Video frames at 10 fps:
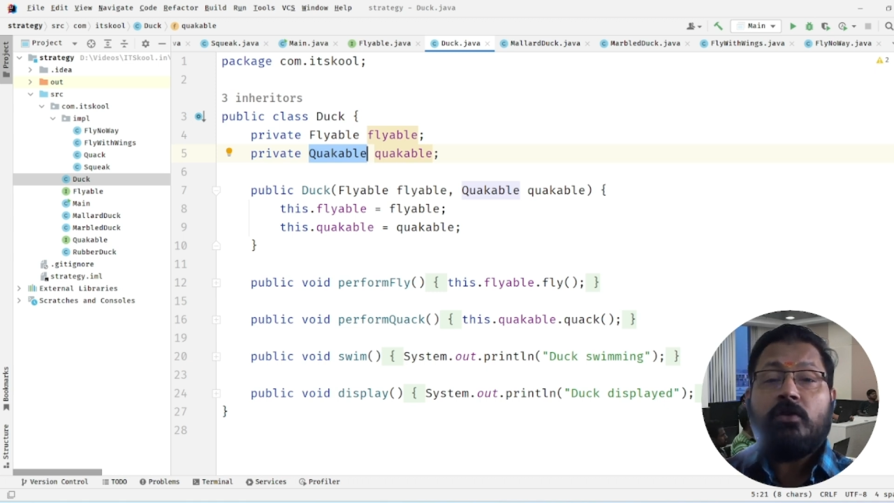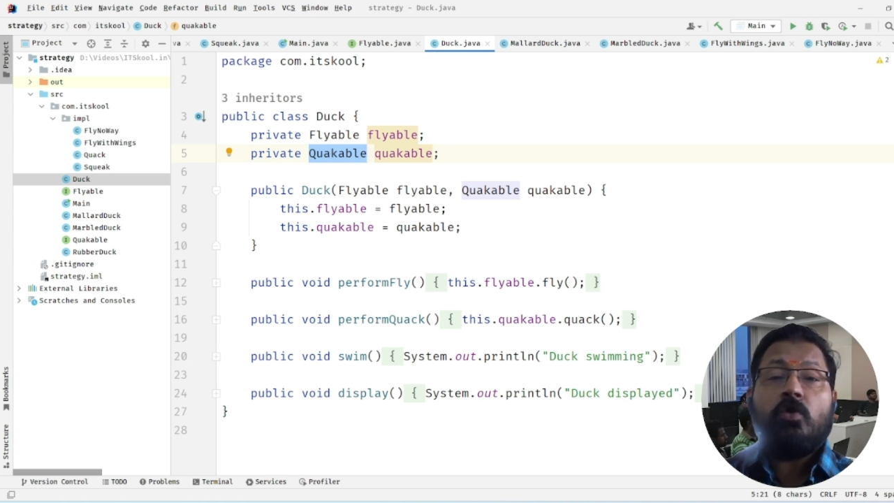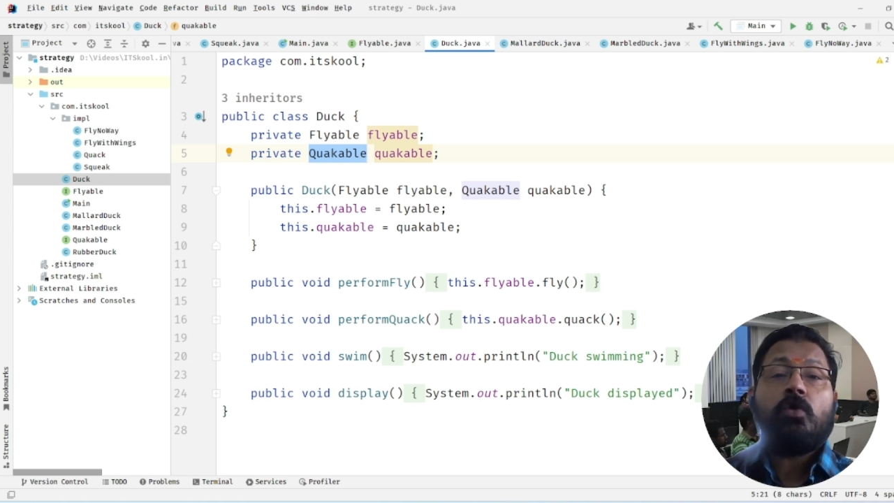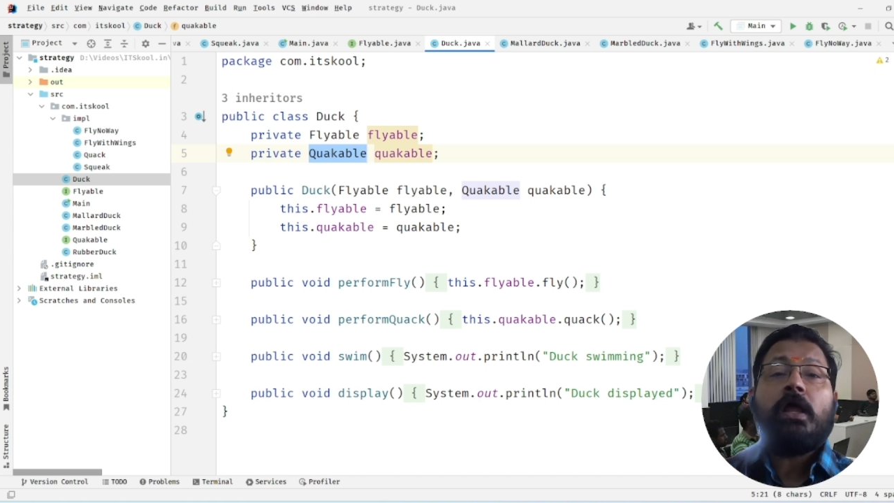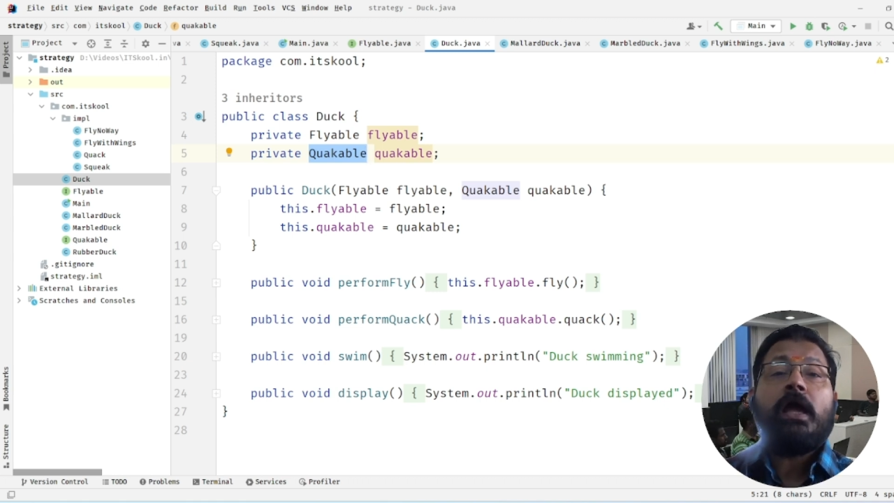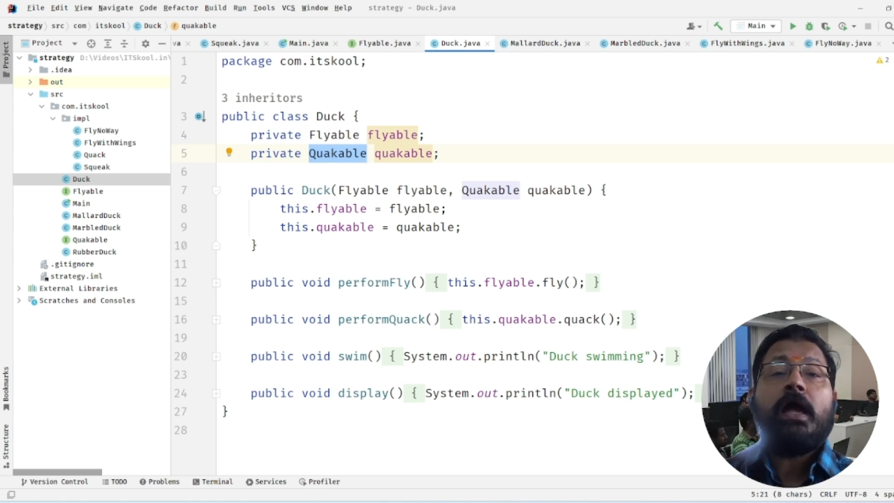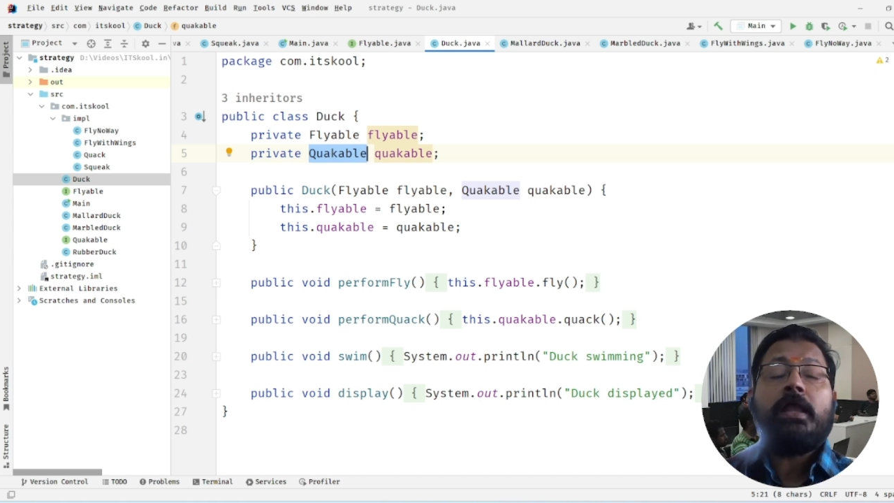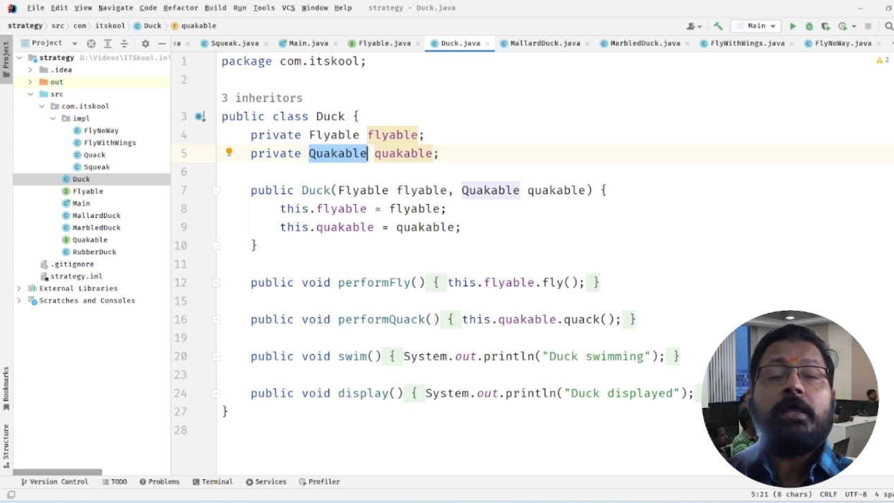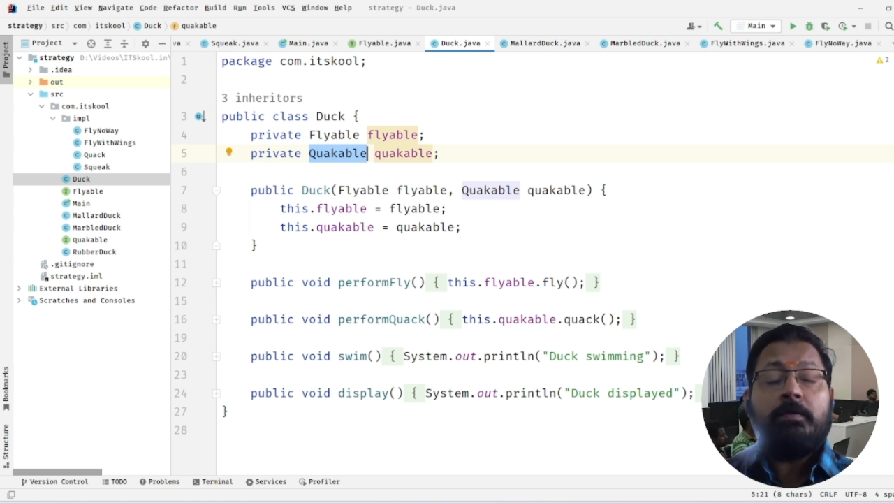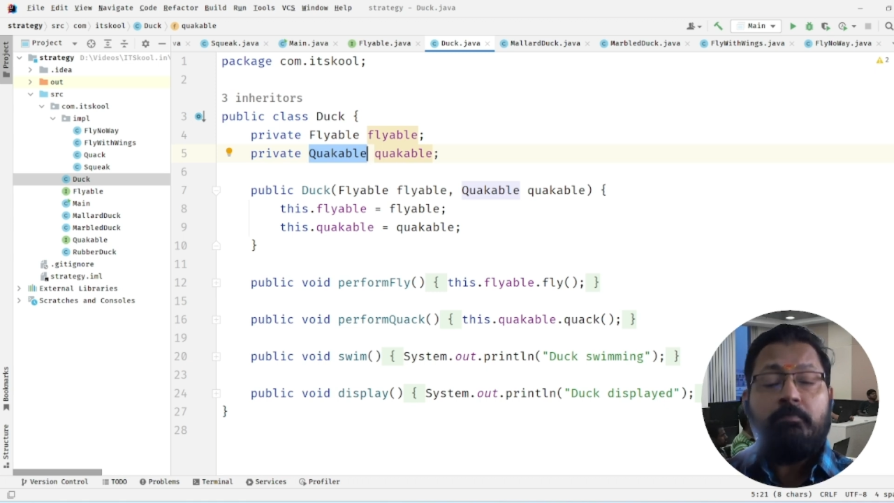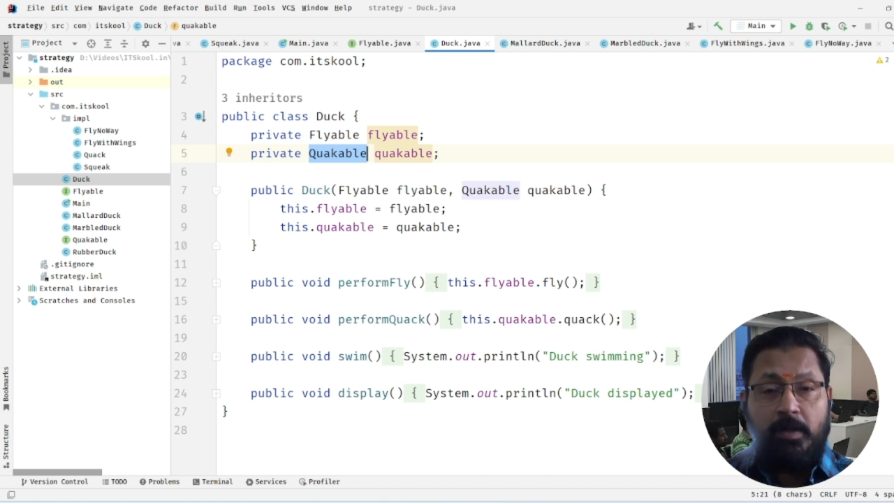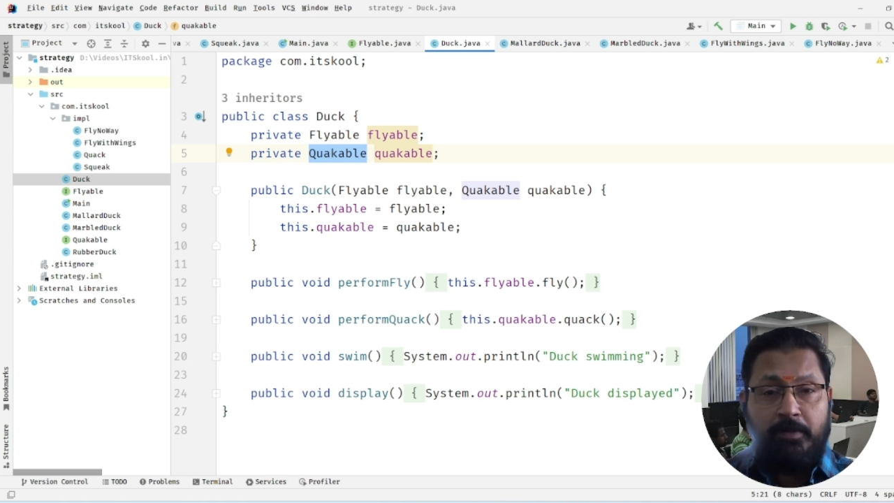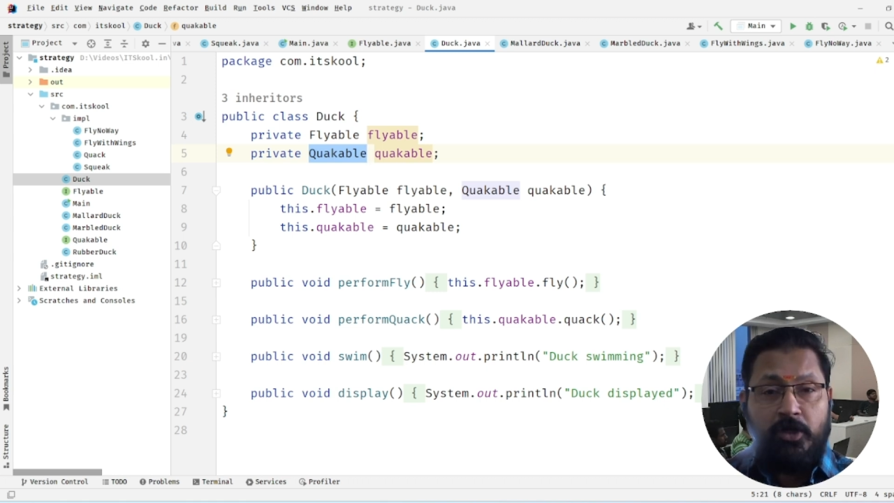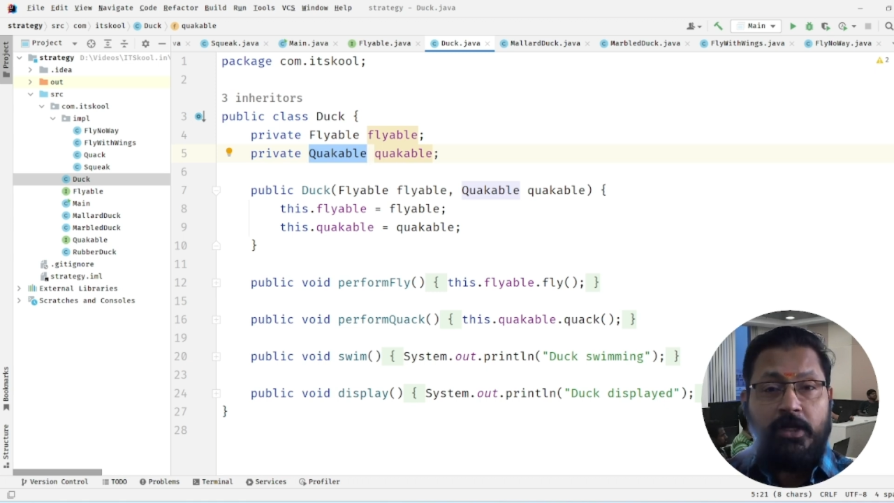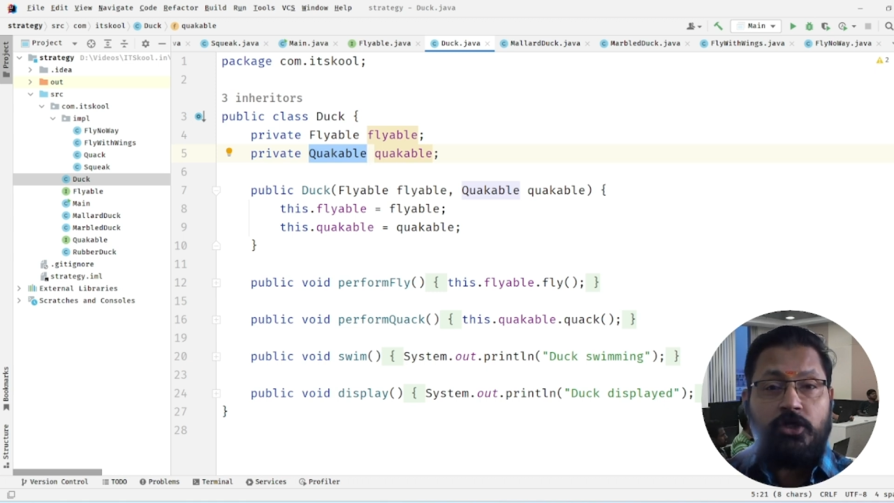not an
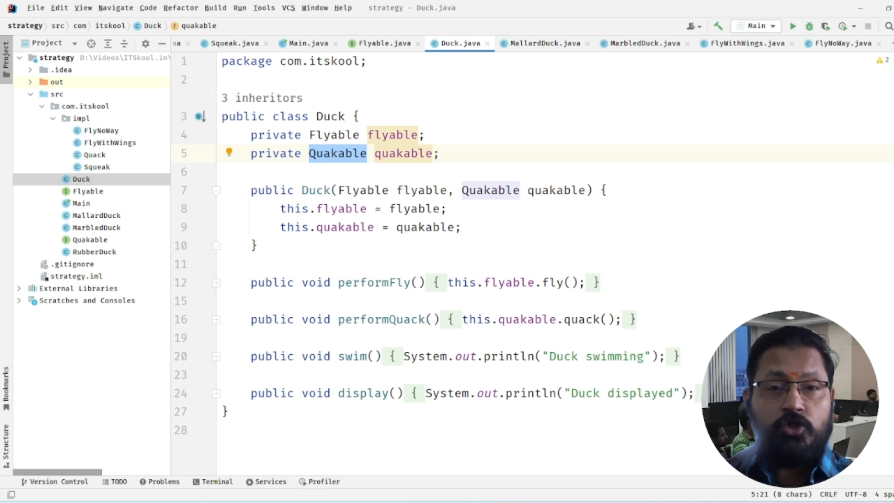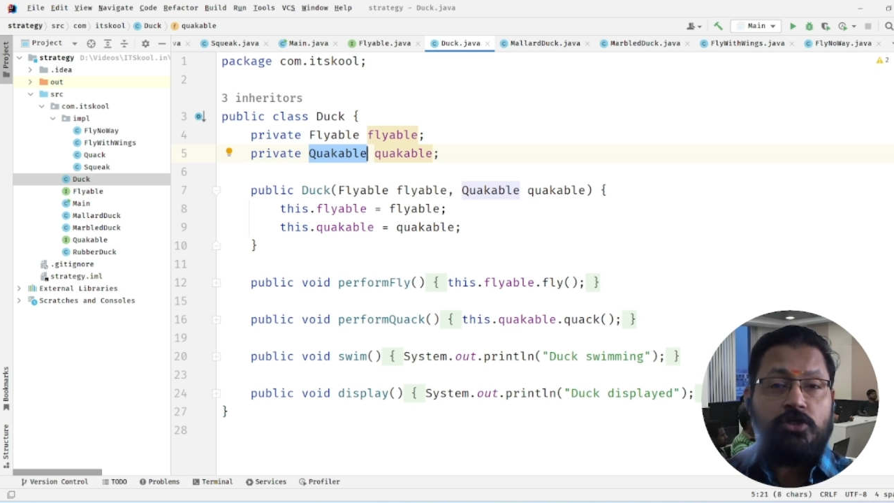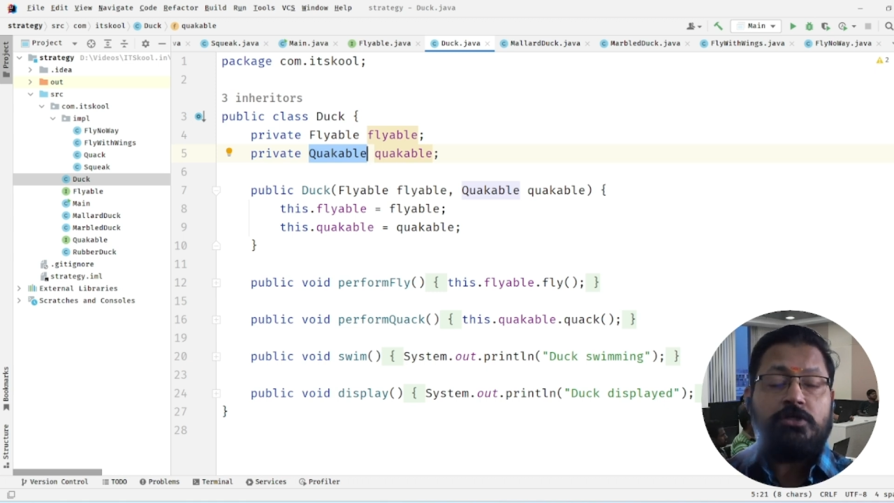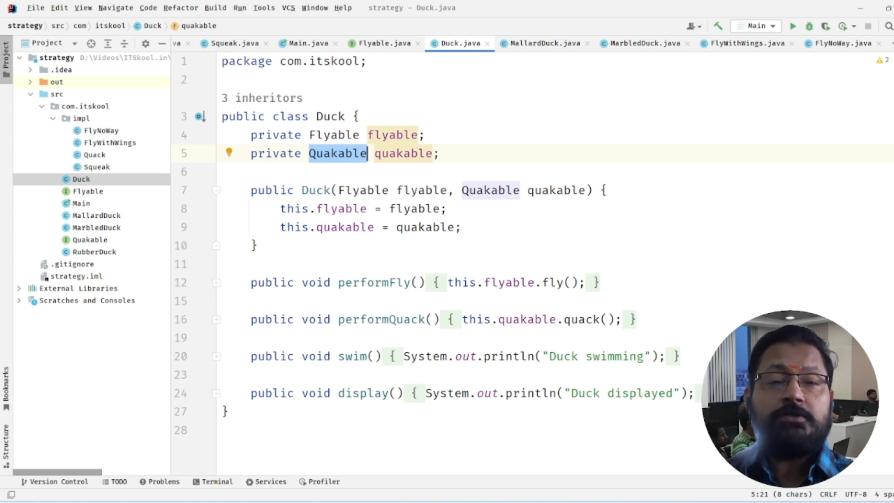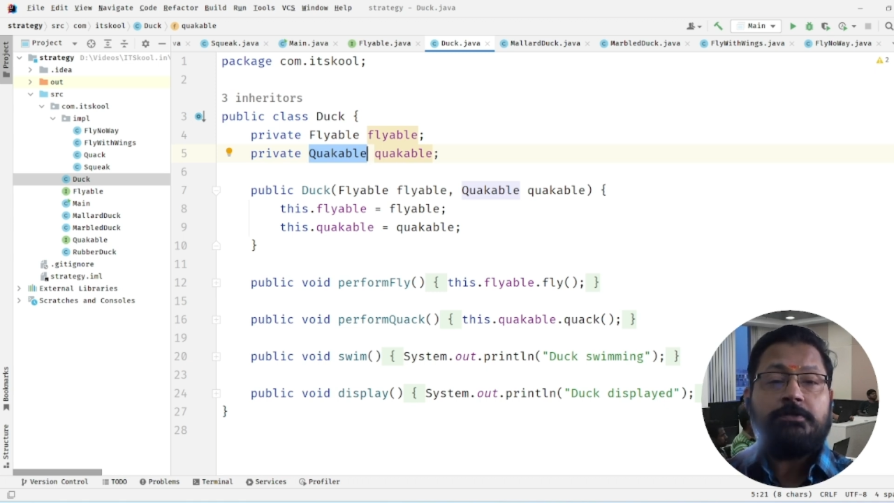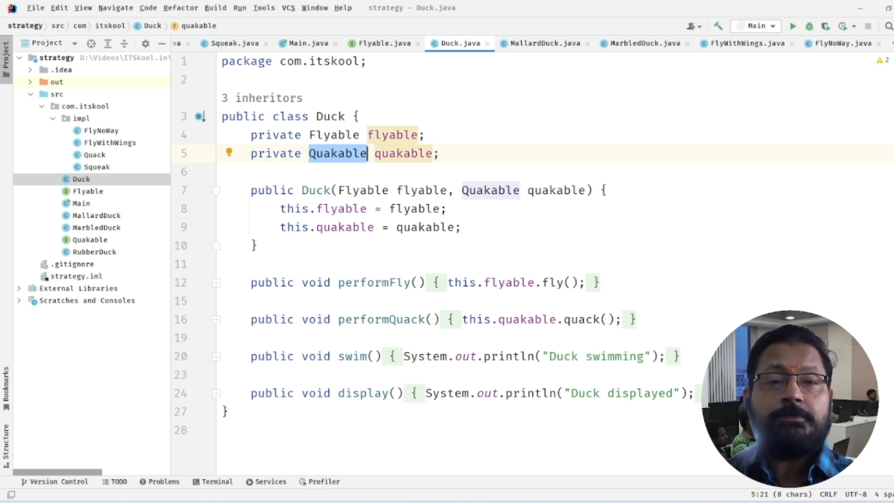implementation.